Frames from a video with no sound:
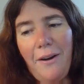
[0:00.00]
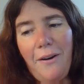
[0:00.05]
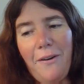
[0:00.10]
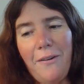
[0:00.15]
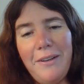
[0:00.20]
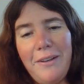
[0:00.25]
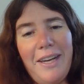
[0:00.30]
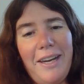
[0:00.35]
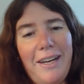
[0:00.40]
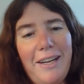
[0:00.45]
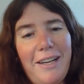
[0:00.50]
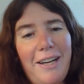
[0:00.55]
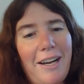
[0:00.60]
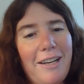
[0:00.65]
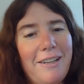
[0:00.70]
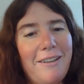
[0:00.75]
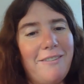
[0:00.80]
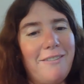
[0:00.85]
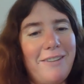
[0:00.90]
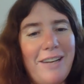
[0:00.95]
oh yeah
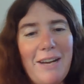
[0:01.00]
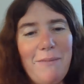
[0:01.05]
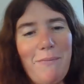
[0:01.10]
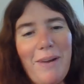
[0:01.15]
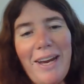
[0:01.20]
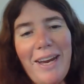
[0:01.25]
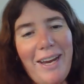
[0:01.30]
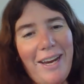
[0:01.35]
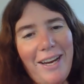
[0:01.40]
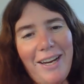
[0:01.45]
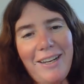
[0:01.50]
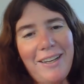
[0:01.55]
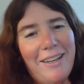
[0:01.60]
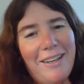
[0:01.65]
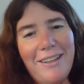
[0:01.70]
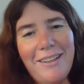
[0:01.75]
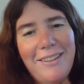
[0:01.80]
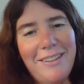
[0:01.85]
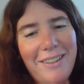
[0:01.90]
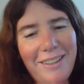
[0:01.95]
i don't have my head
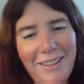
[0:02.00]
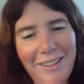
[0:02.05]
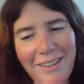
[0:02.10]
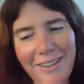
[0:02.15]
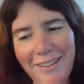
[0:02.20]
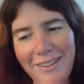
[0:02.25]
on